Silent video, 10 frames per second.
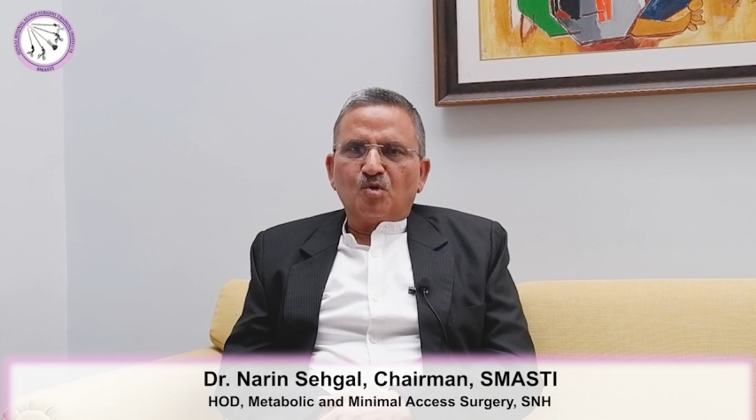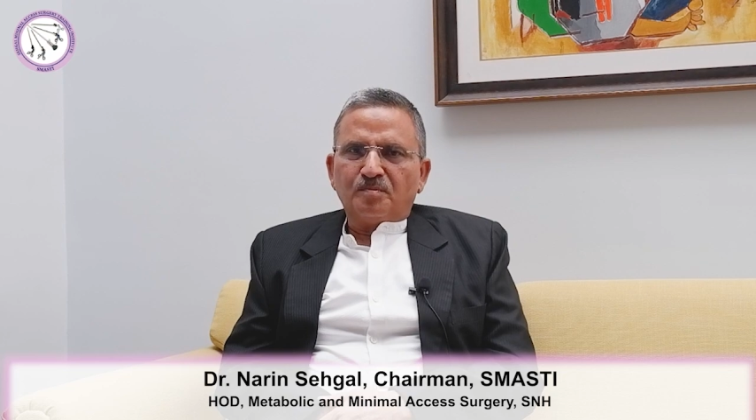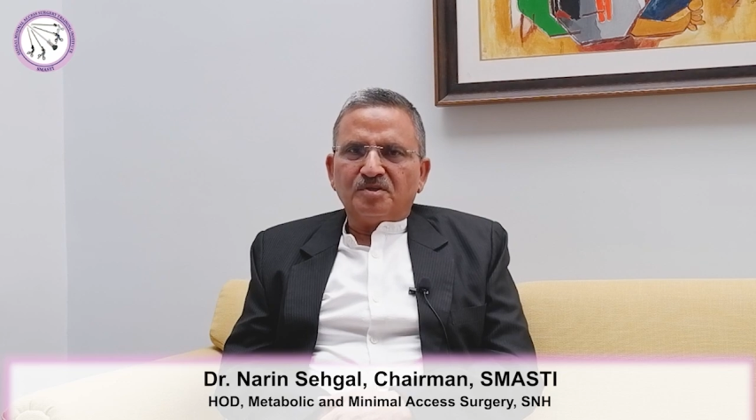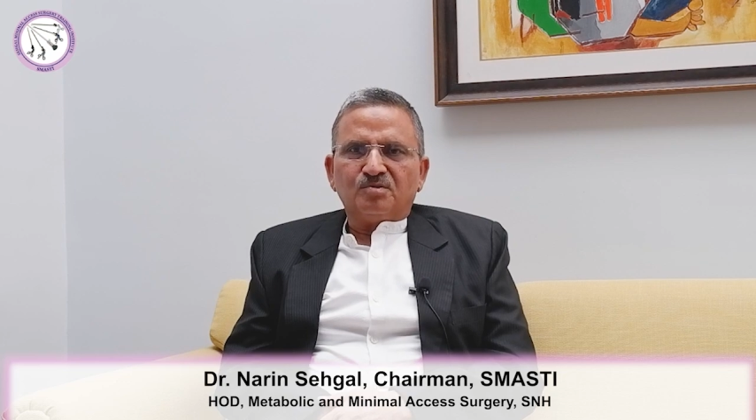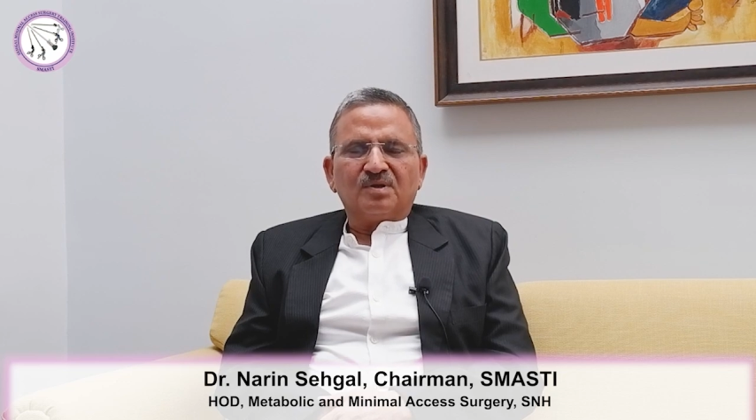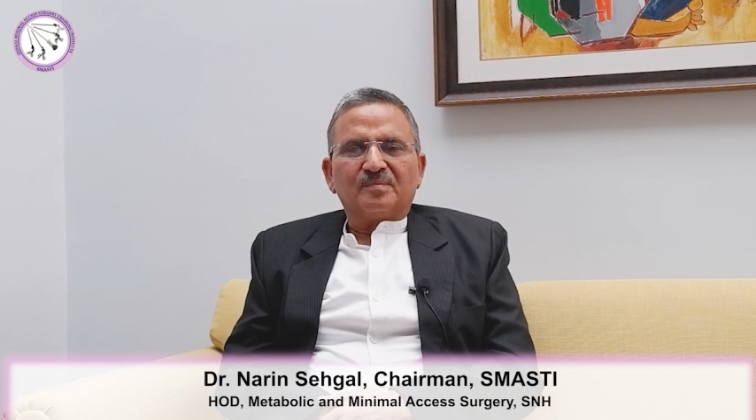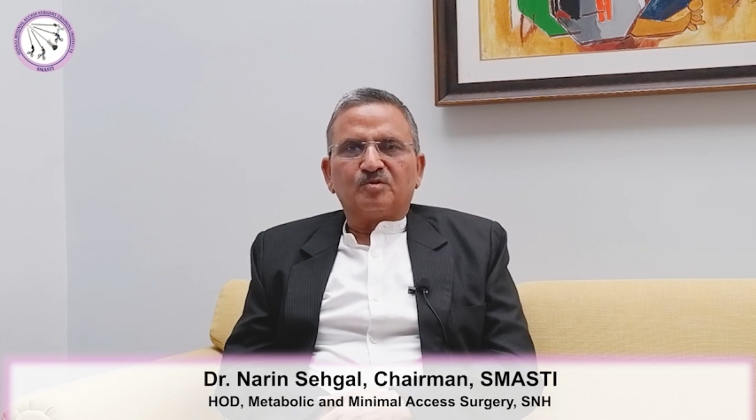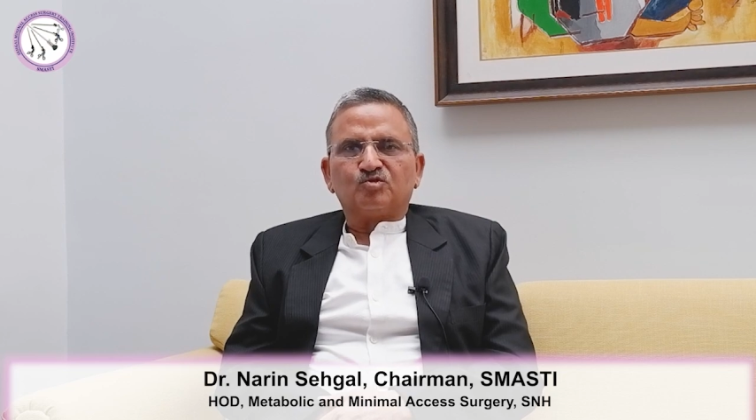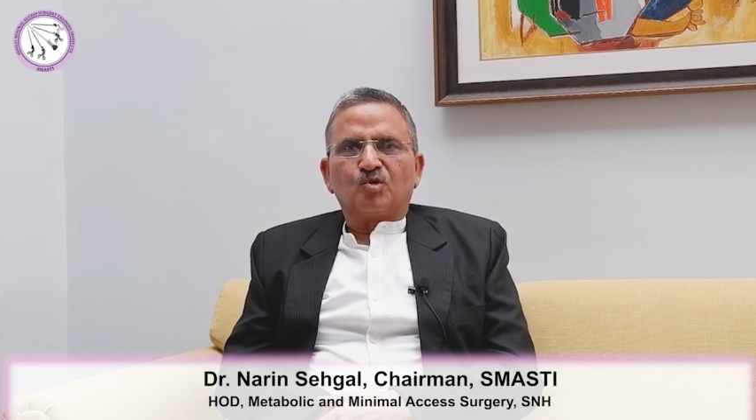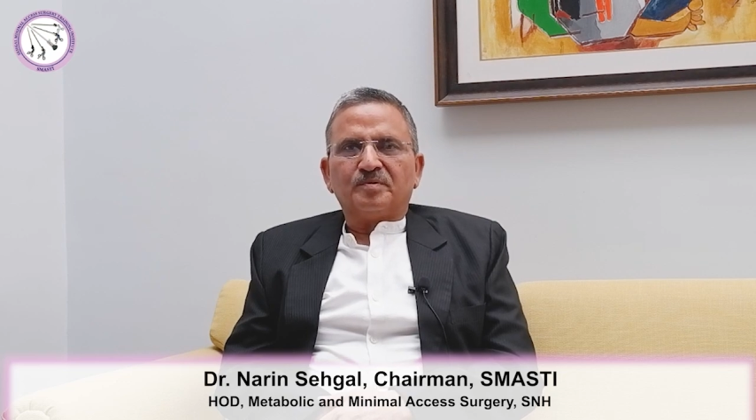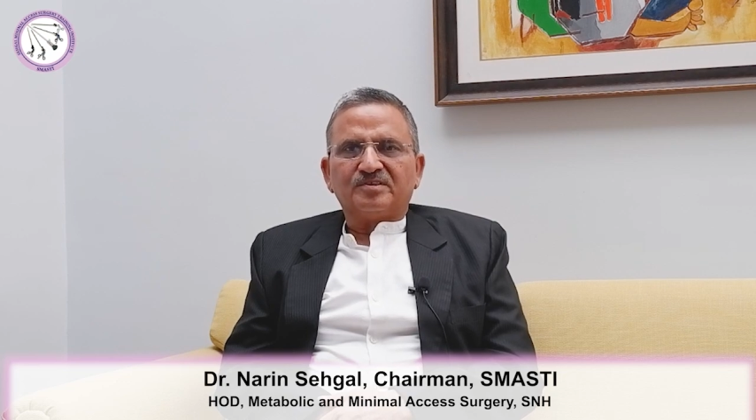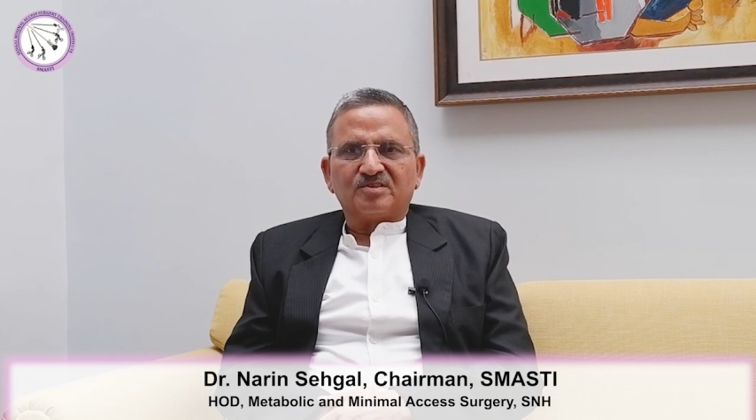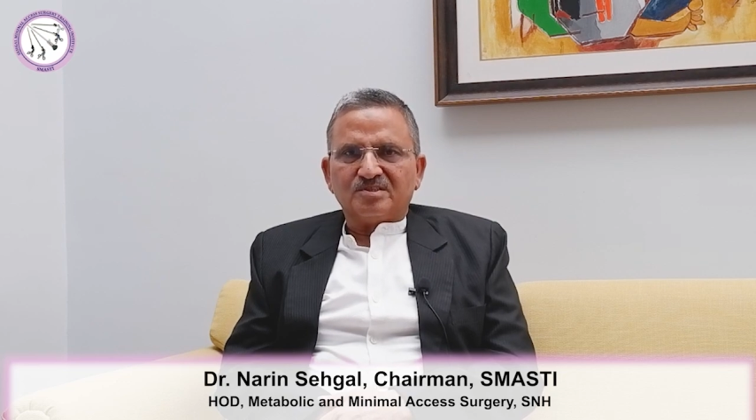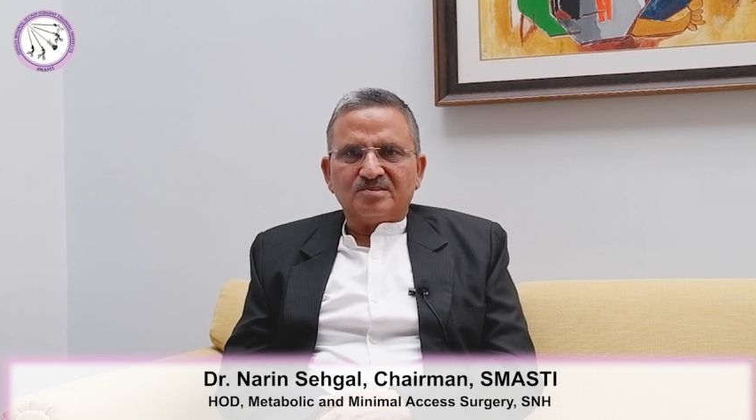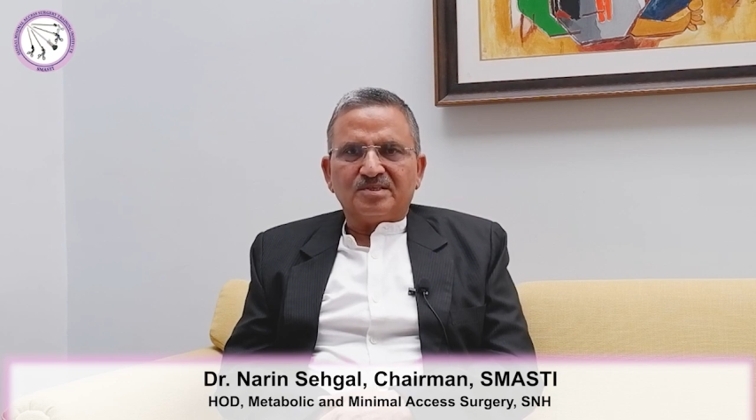open to laparoscopic
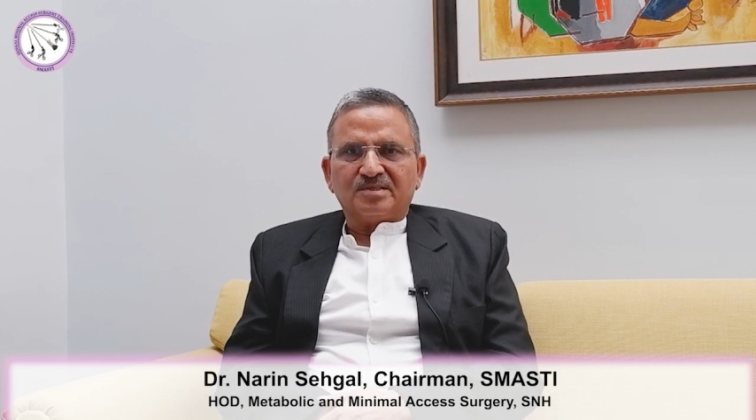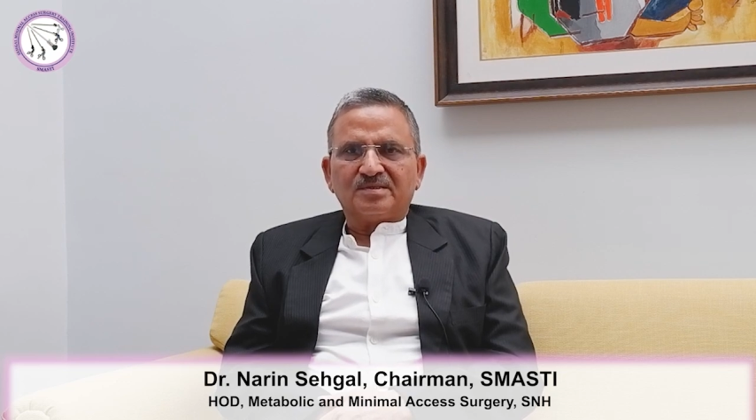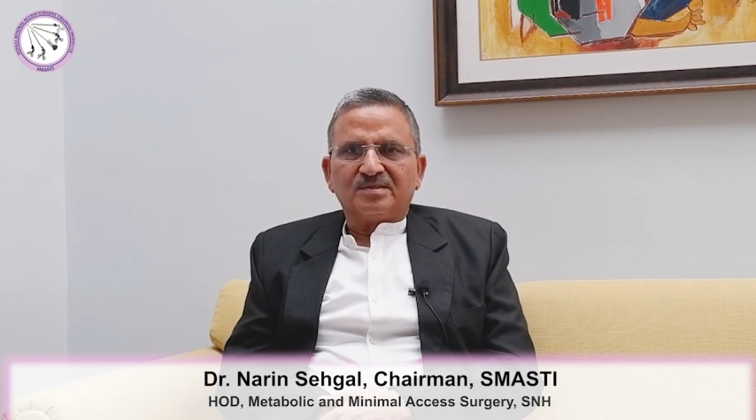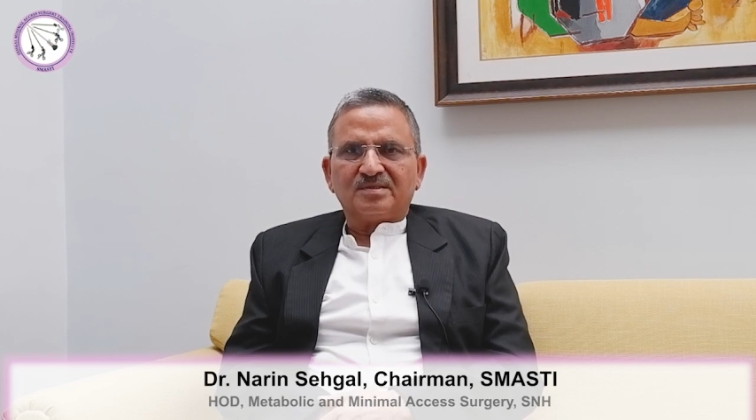surgery.